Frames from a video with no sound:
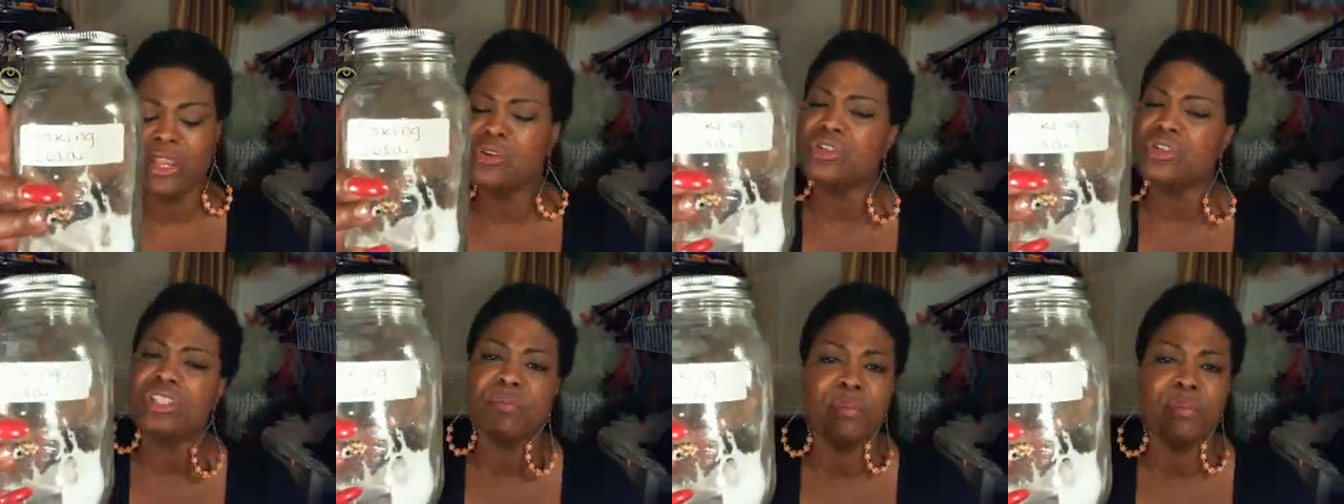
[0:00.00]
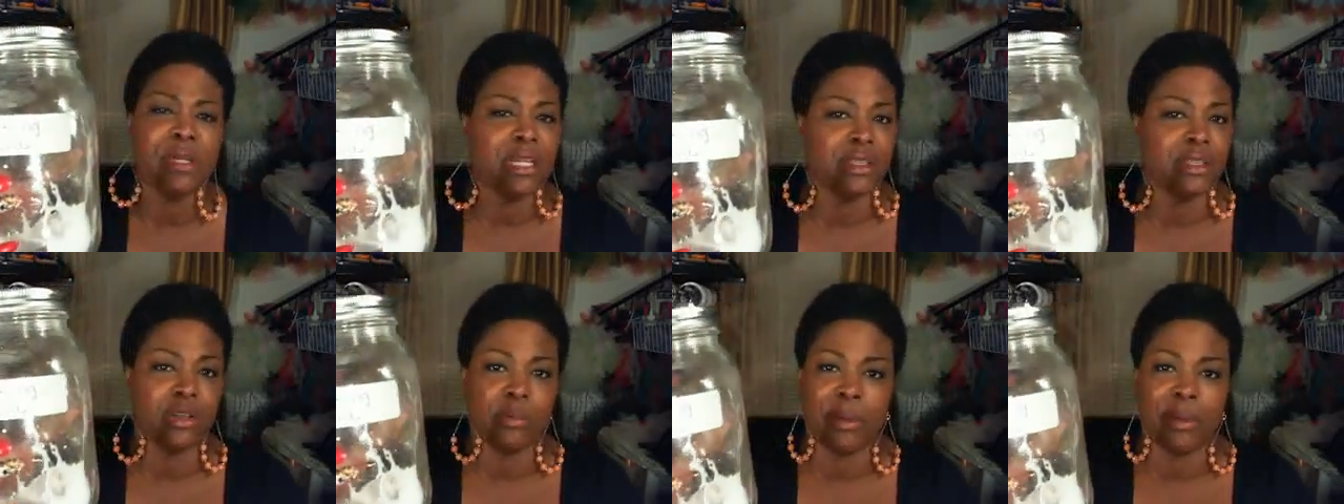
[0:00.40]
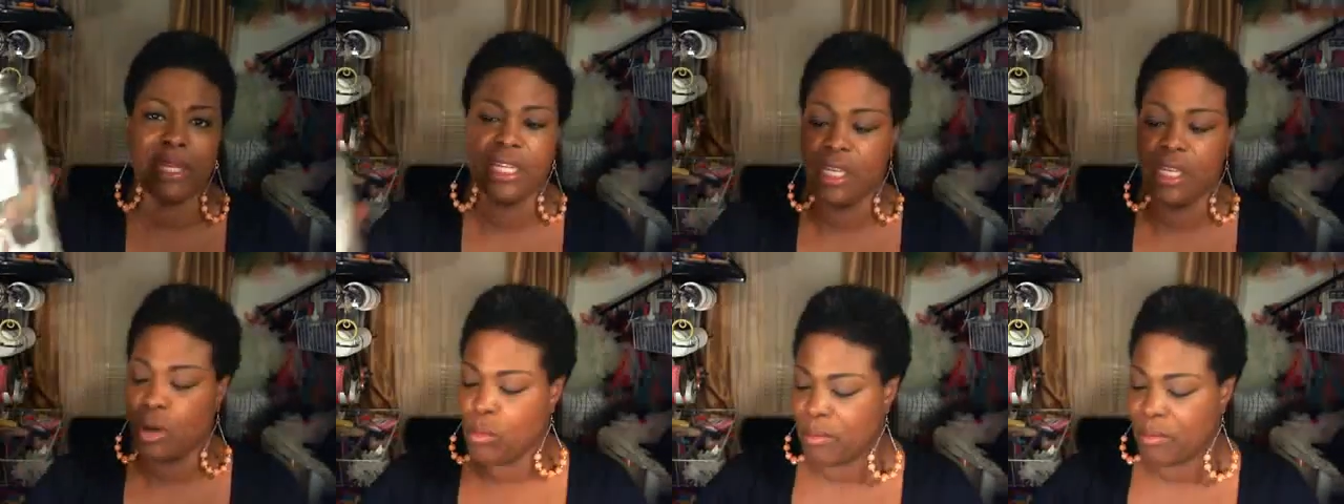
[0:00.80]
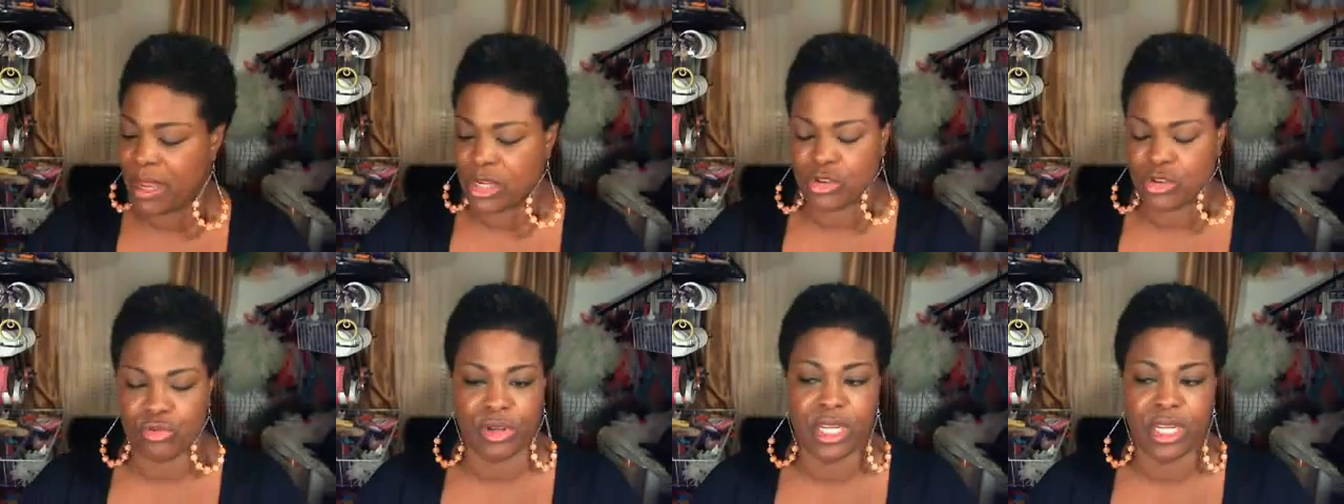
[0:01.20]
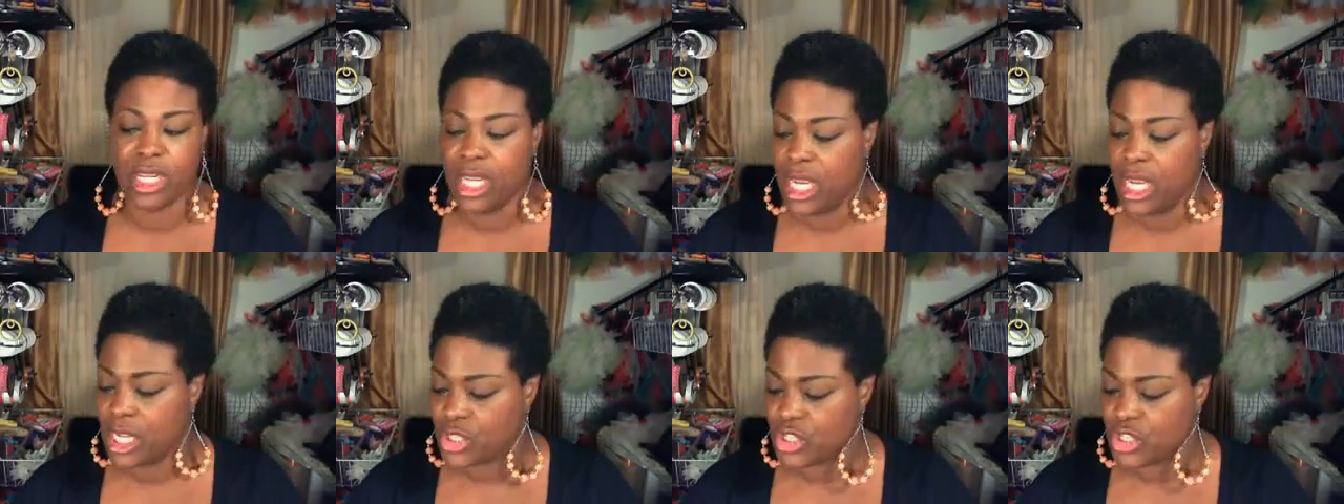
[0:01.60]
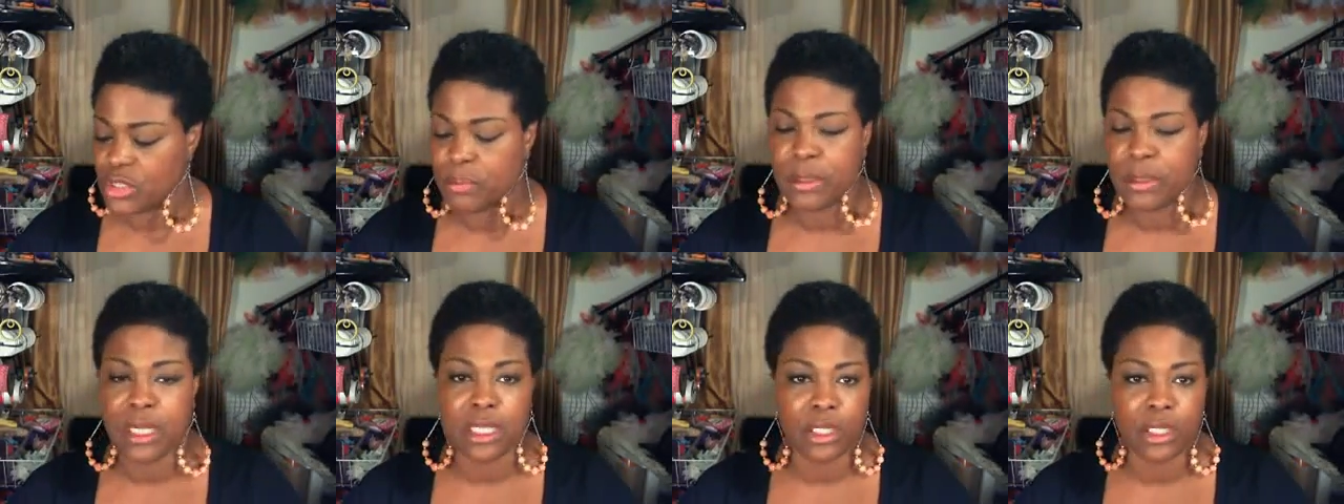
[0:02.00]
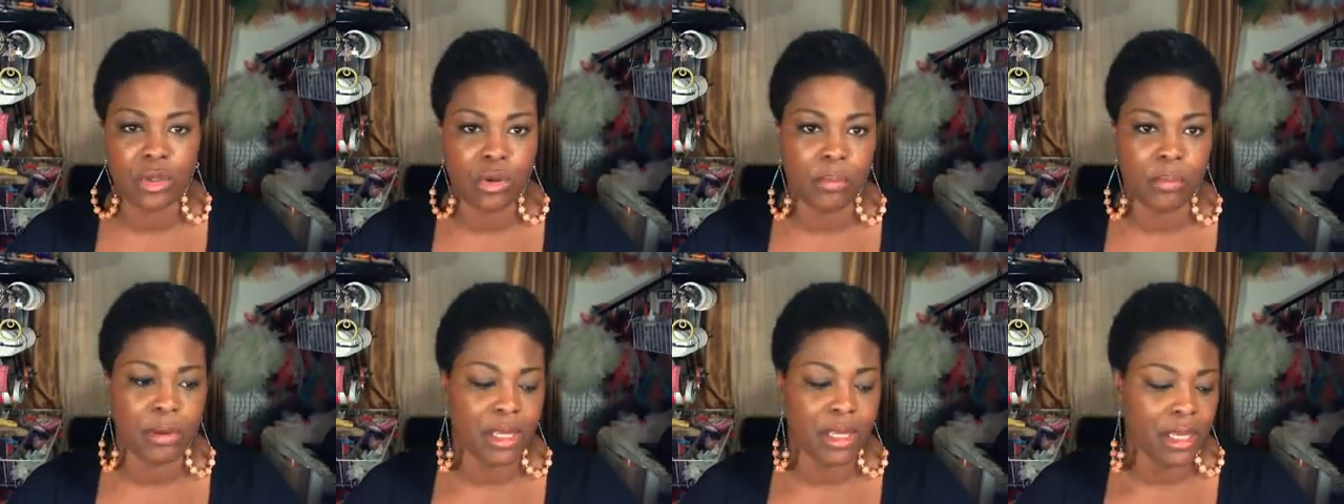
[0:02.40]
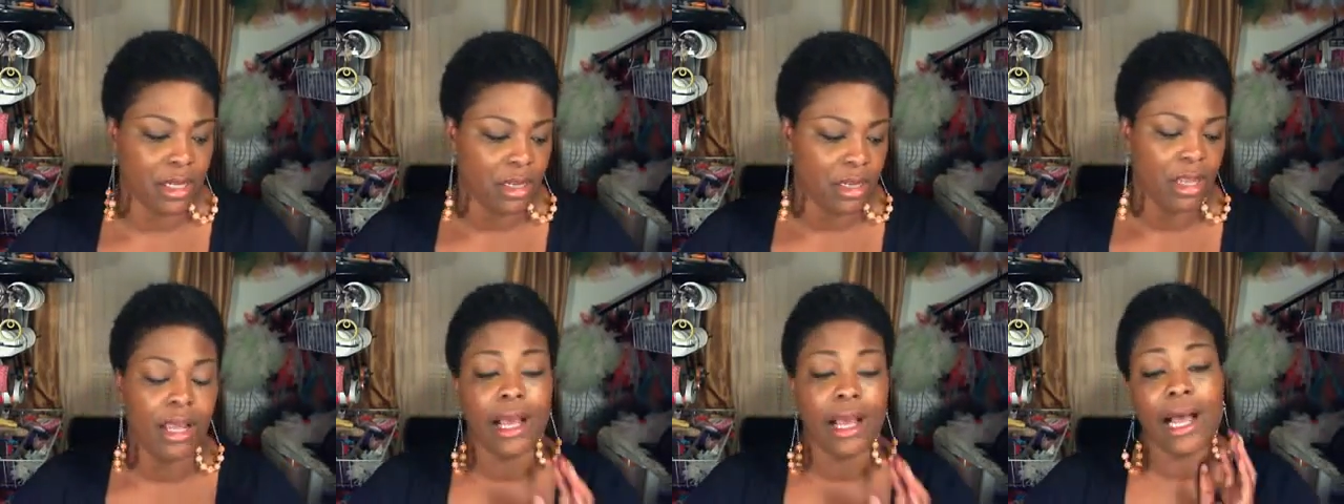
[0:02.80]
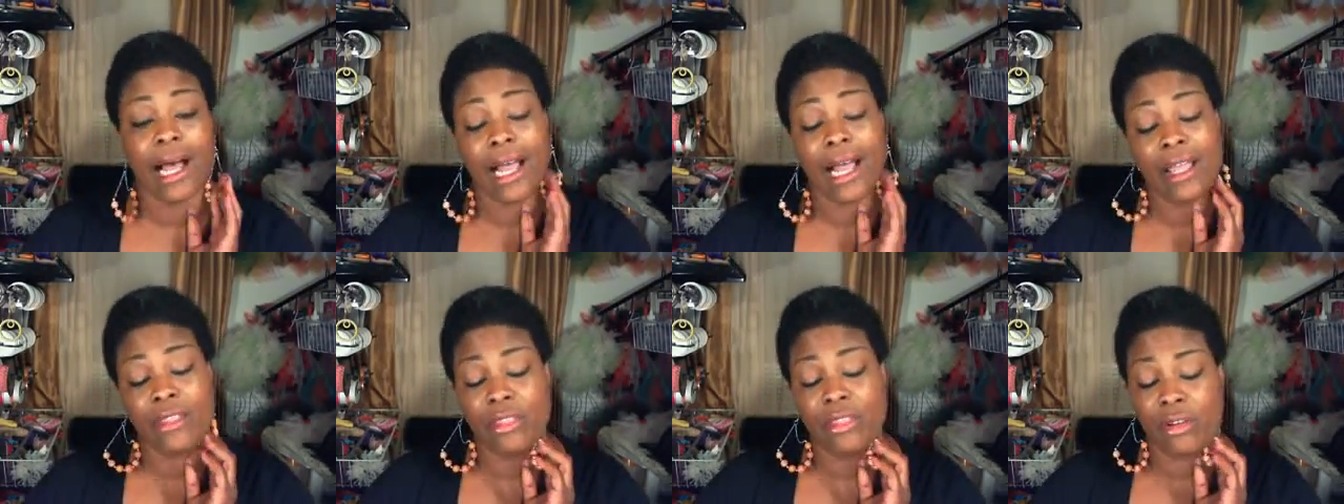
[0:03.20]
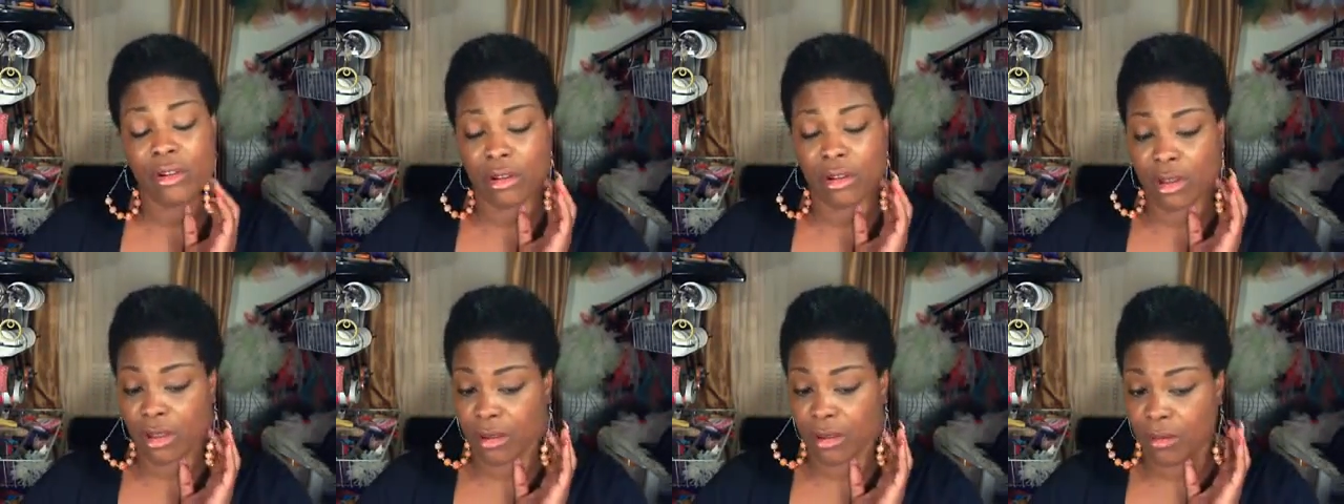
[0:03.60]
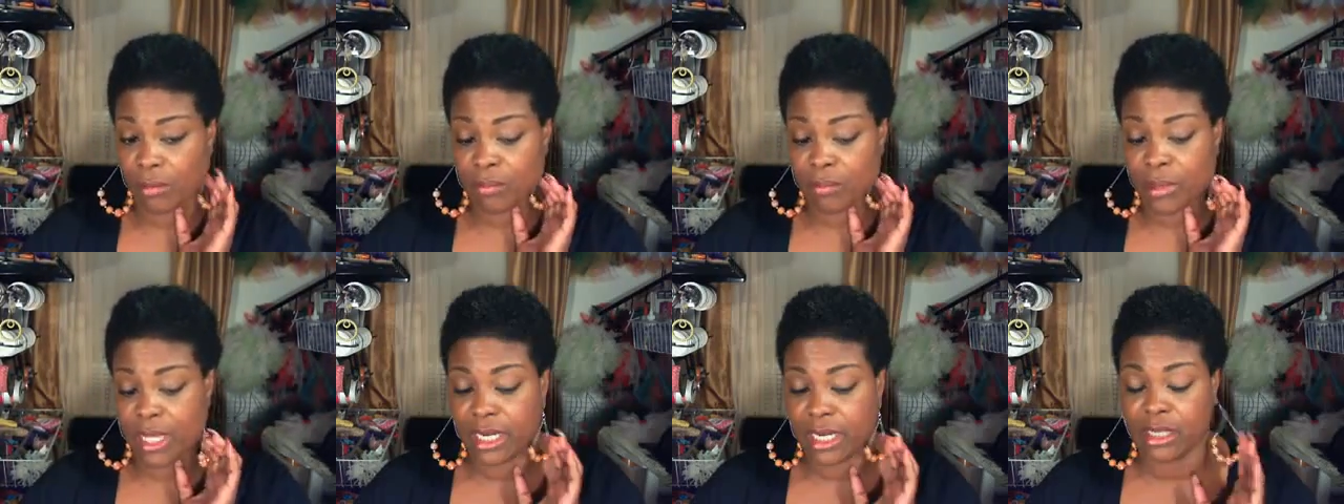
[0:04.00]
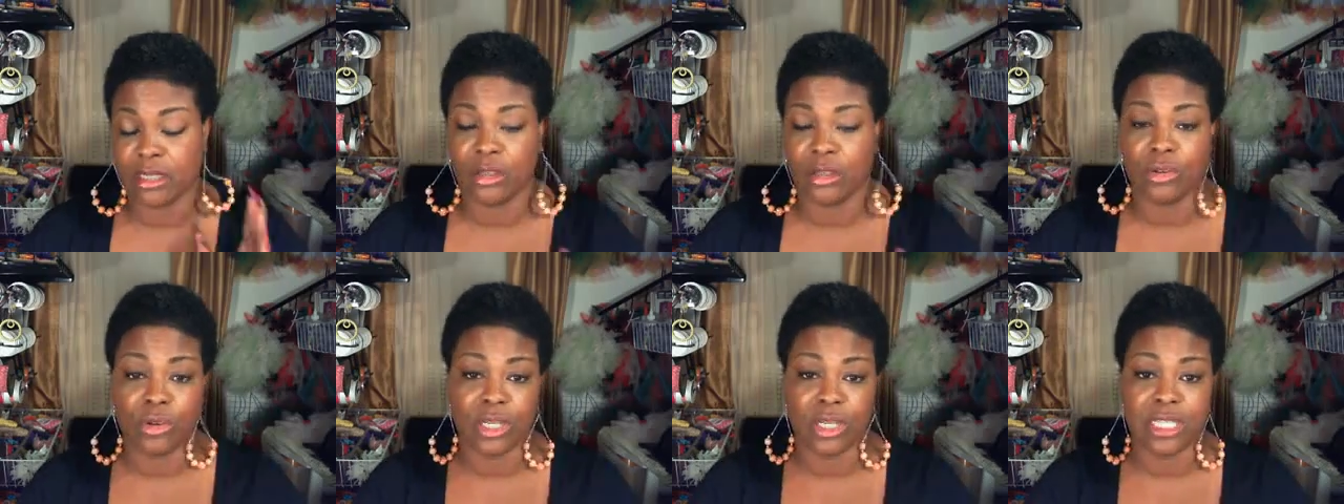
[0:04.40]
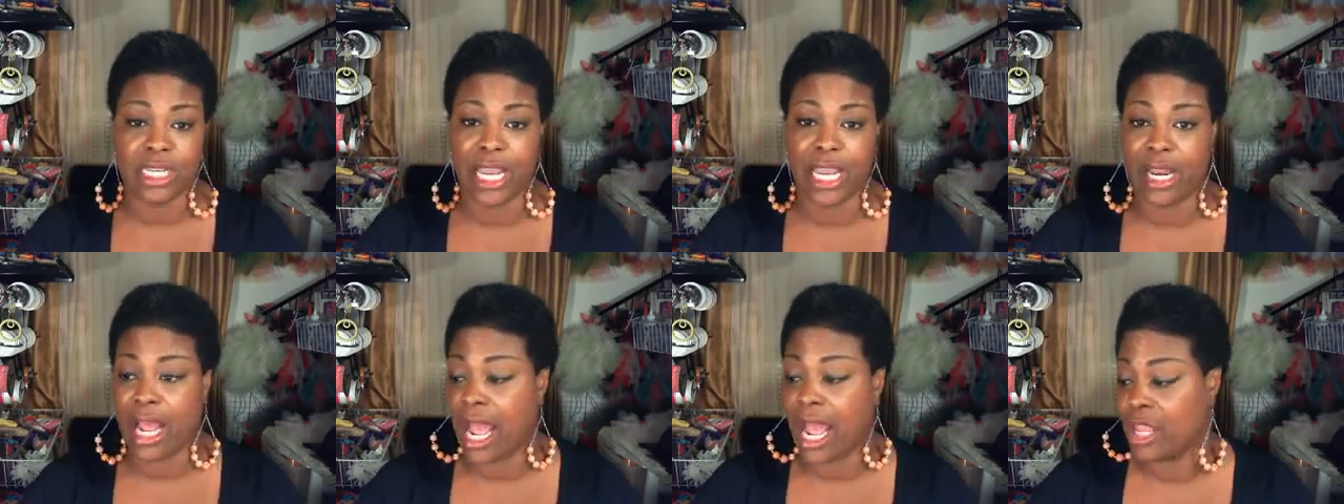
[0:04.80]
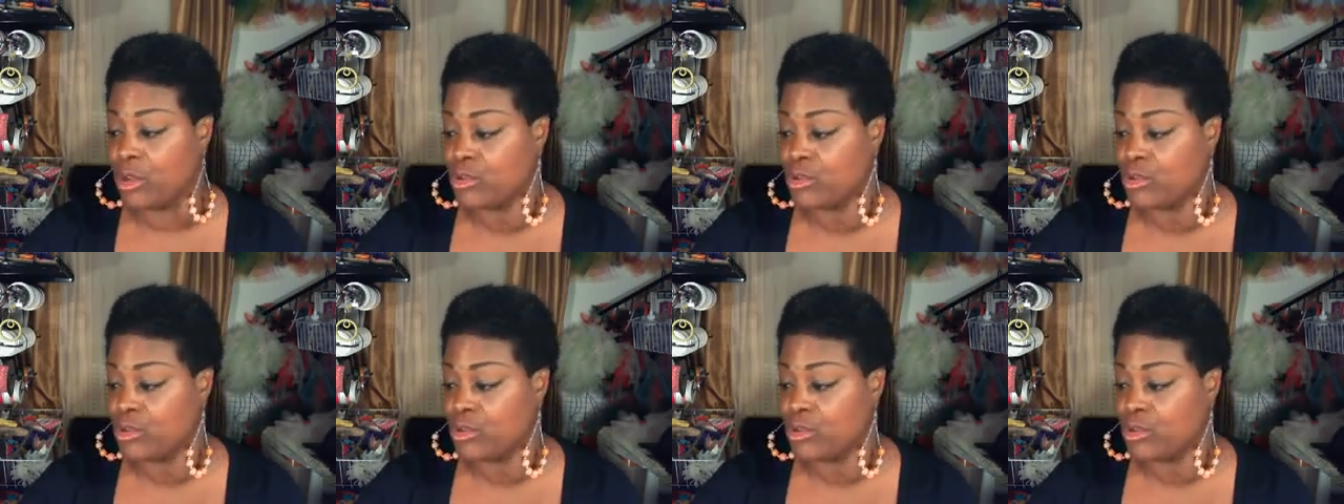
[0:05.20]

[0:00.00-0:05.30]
And you just put a little bit, no measuring, just put a little bit either in a little container.